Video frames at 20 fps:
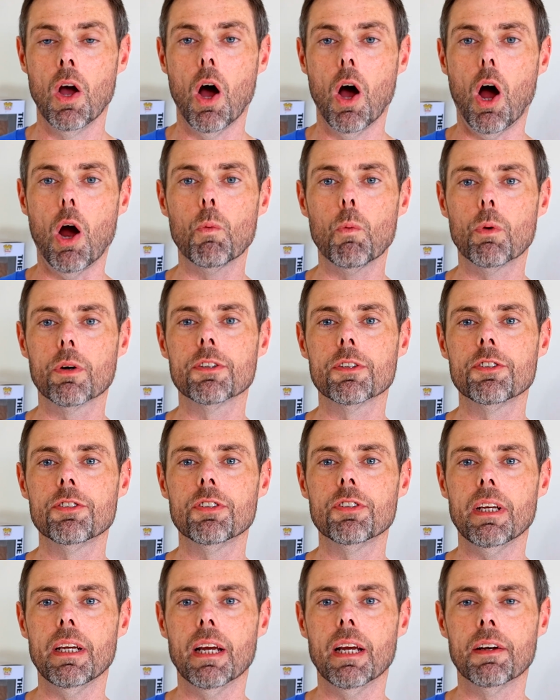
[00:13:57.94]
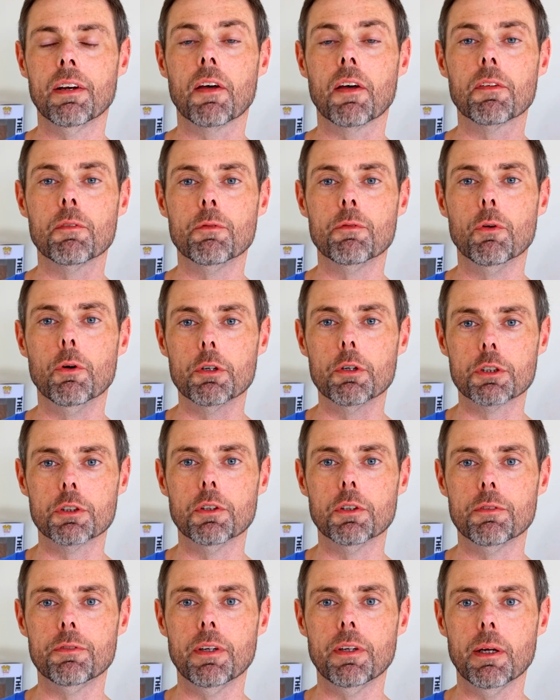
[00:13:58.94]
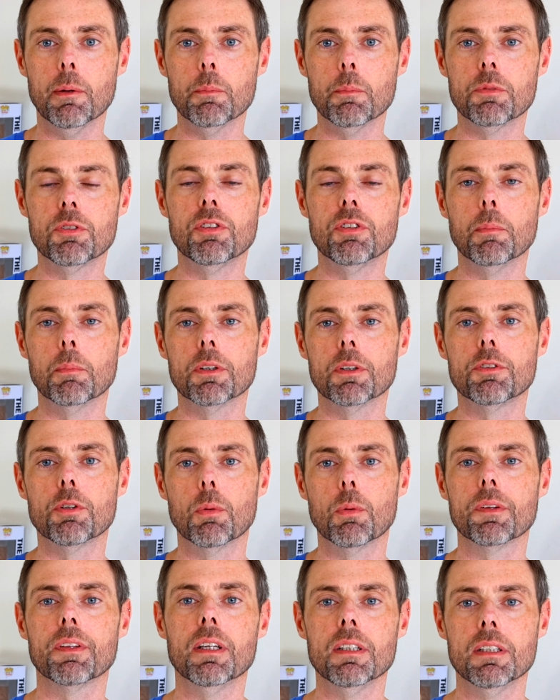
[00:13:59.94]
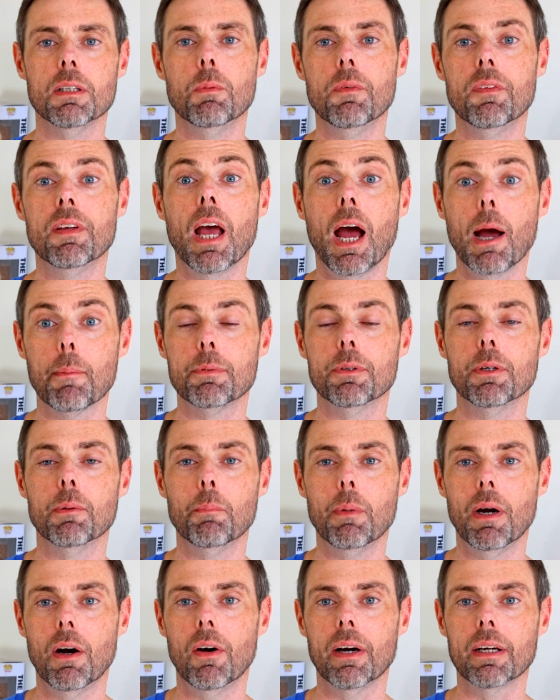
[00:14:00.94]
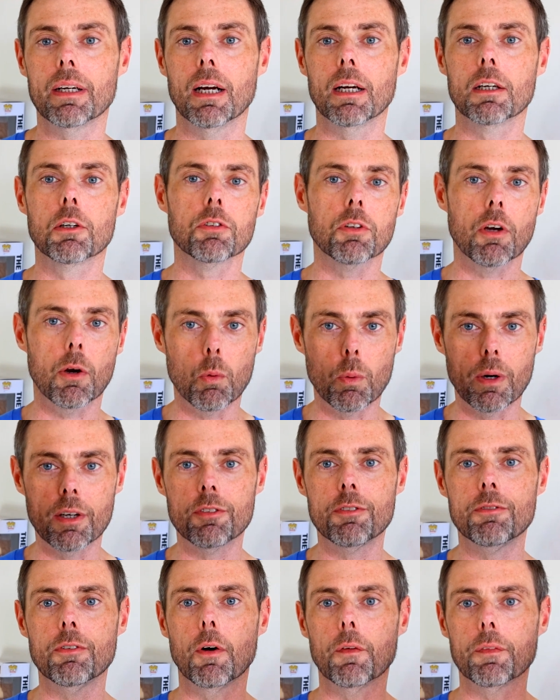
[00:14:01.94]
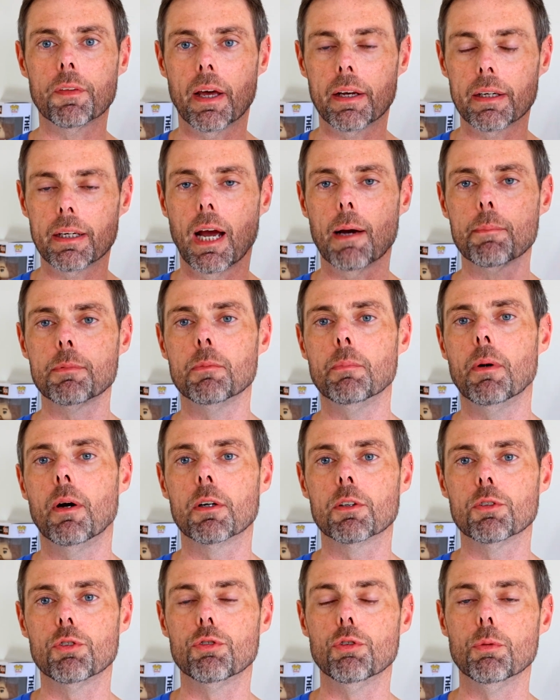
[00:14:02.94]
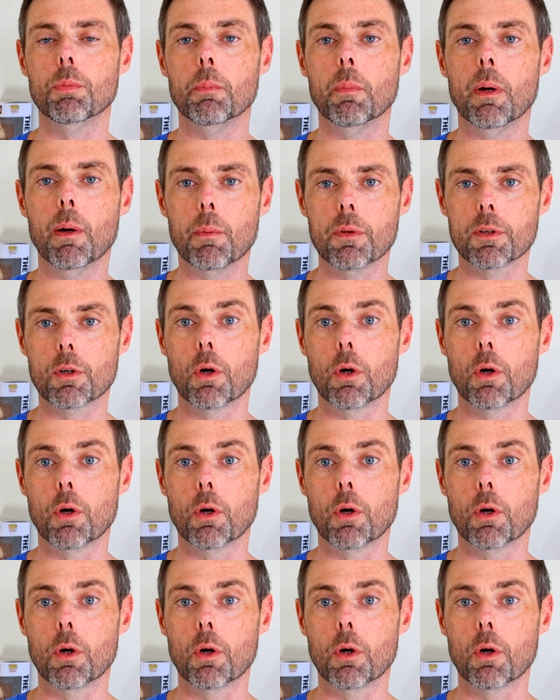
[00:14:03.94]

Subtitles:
I want to see another version of him similar to what they did with Captain America, because I always felt that Captain America and Superman were